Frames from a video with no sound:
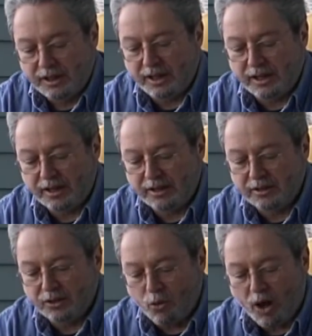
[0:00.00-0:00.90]

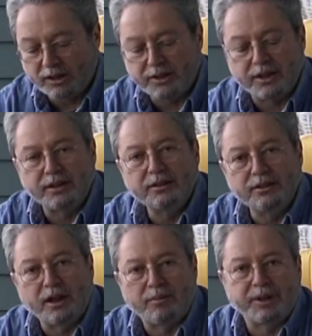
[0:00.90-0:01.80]
in the quality
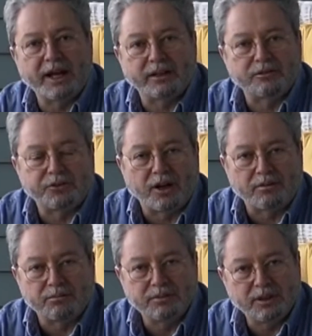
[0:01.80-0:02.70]
that I'm getting
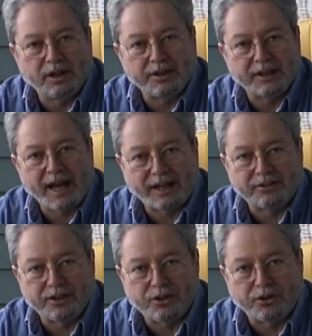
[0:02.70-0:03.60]
from uh, the
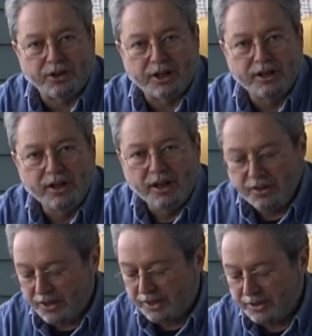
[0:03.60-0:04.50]
Canon D30
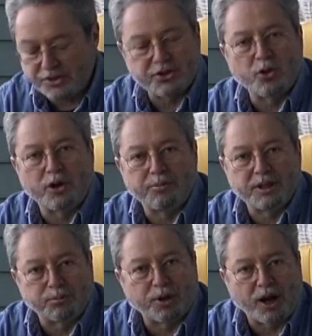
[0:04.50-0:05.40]
that this is going to be
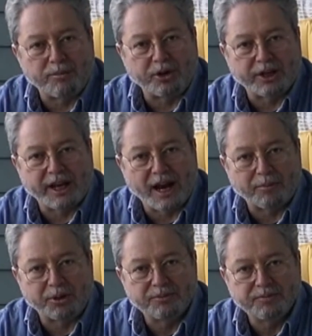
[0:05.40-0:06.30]
the primary
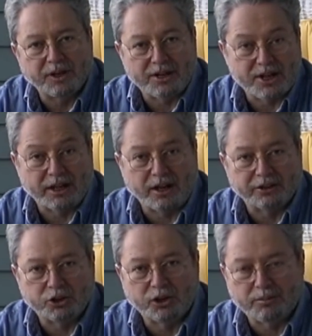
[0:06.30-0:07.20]
camera that I take
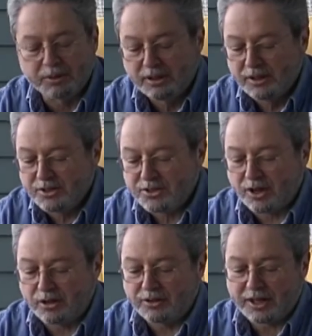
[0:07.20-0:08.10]
on the trip.
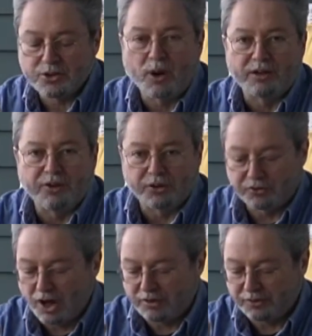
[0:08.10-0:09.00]
So that's quite a vote
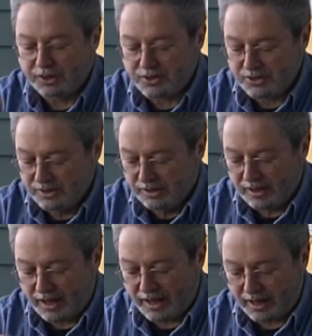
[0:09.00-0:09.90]
of confidence.
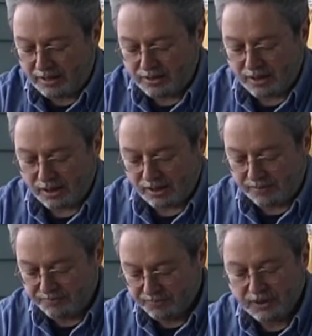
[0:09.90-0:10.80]
And
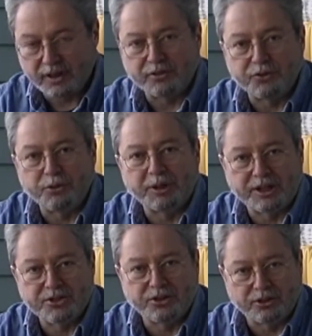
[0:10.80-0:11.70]
uh, in a few
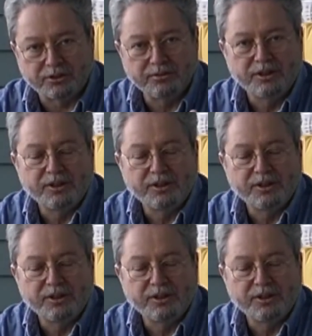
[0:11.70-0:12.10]
minutes, you'll